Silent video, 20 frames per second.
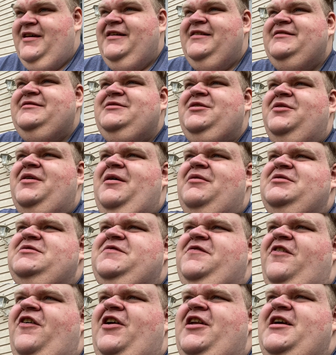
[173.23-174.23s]
So that was
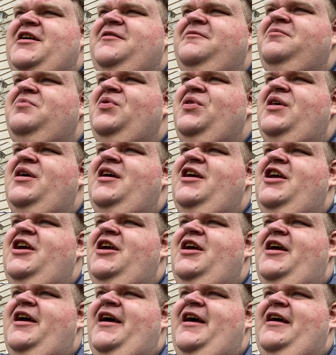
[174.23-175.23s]
funny.
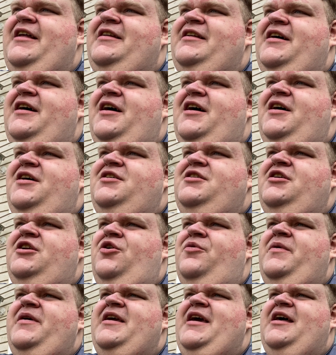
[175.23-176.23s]
And uh, you
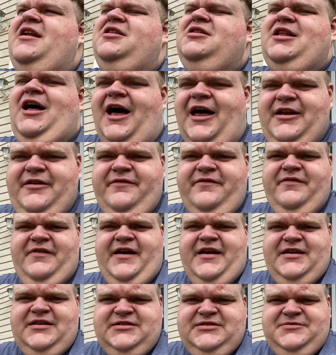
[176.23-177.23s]
know, we get a lot of
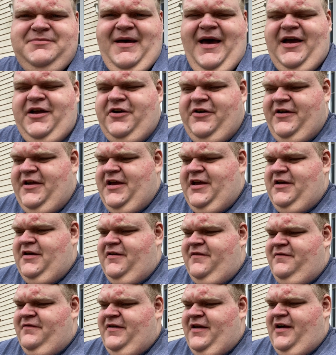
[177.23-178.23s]
like smaggering
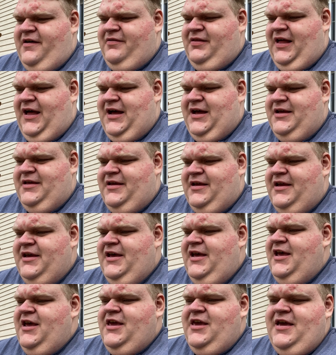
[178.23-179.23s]
of like a lot. Like
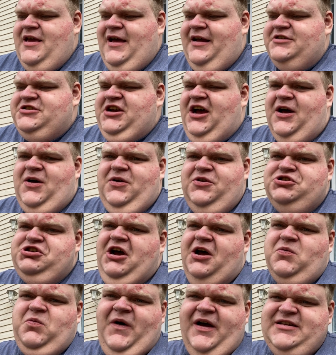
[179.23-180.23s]
you got John,
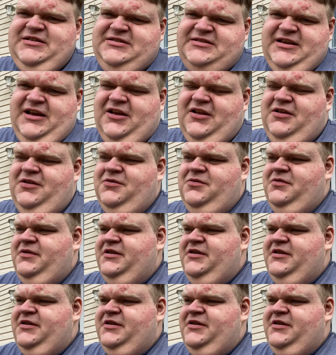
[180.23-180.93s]
John Whitesell,